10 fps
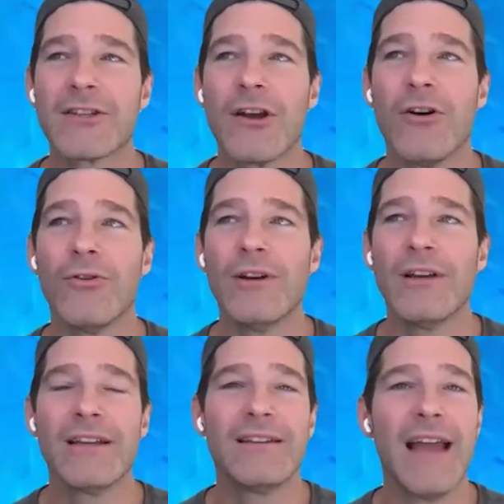And so
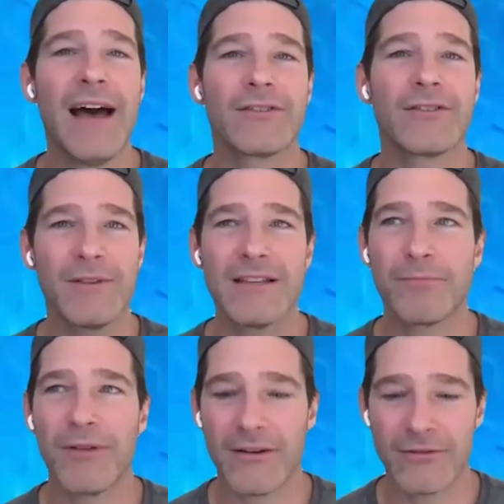now some of
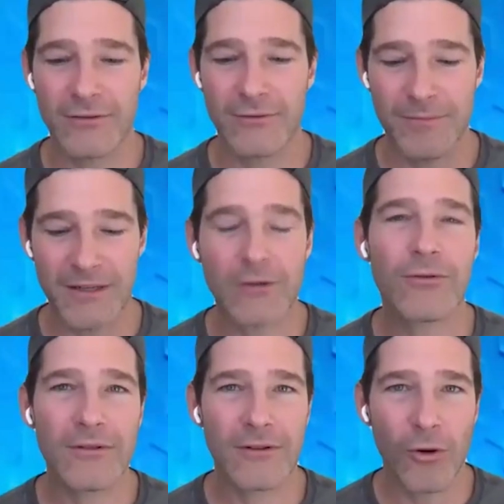these players who have been
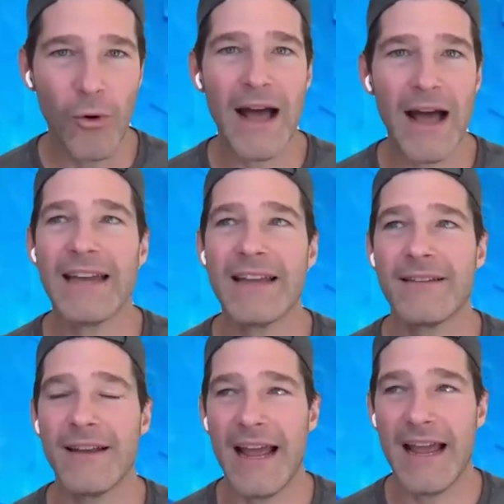
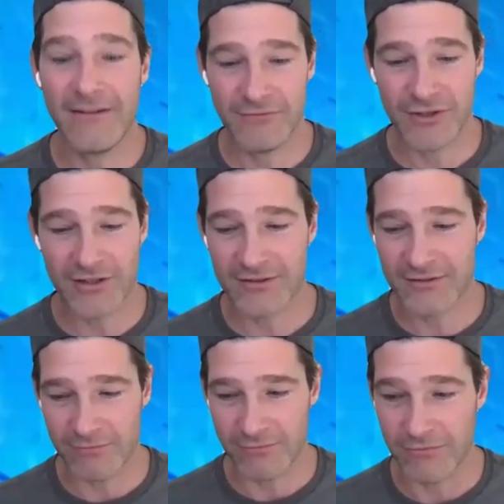quiet and
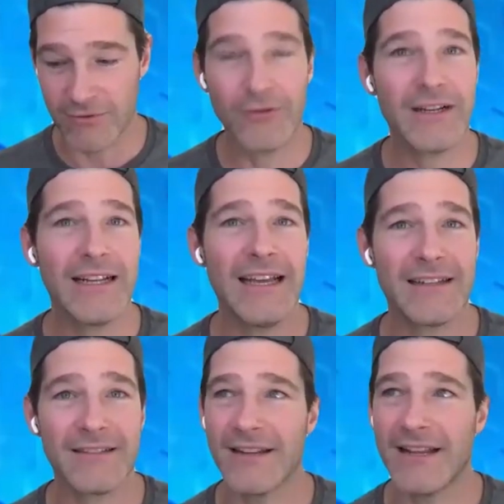just wrote it
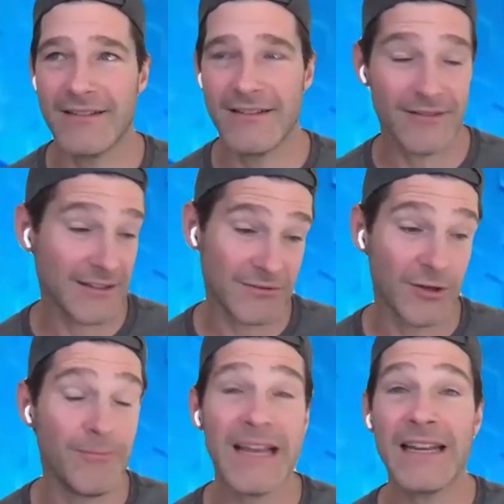in, and they're like,
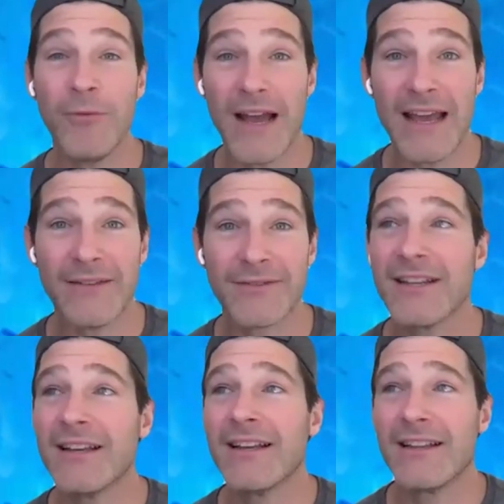don't make any
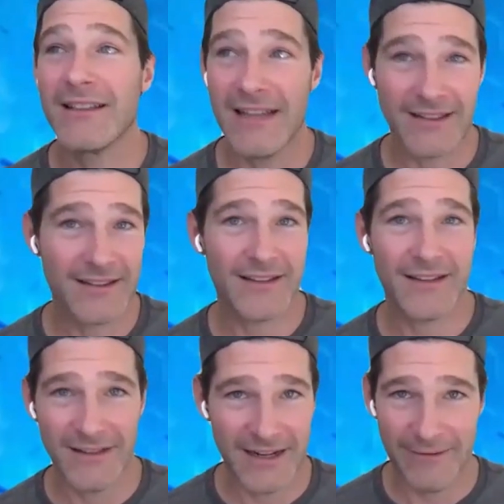waves. Let
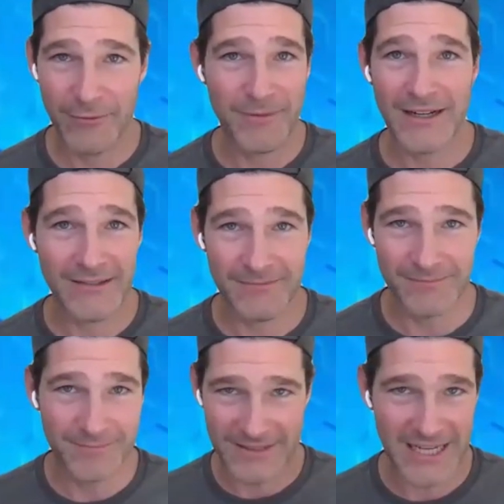
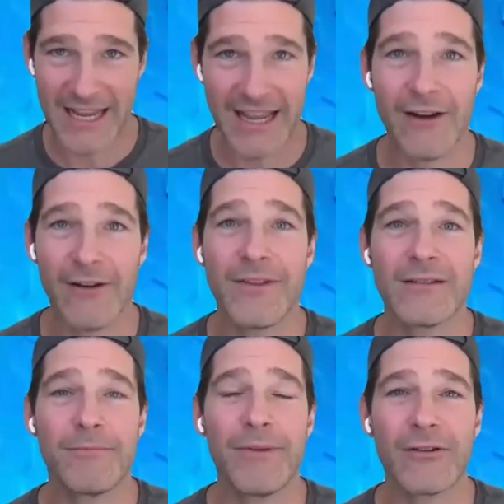everybody take care of
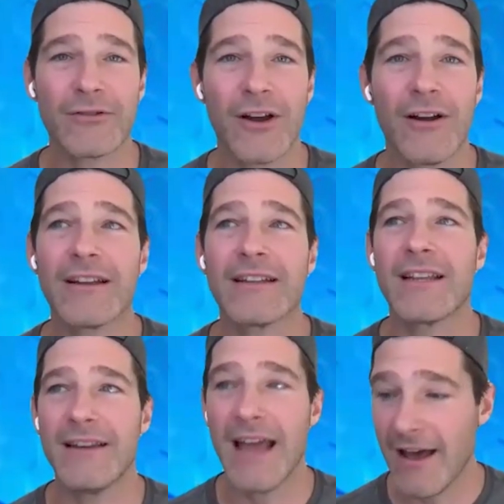these bigger
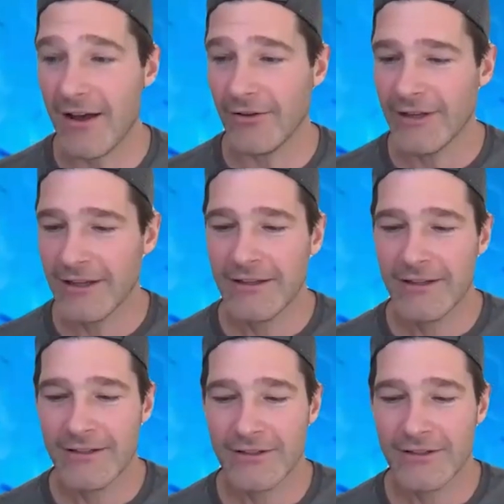targets. And now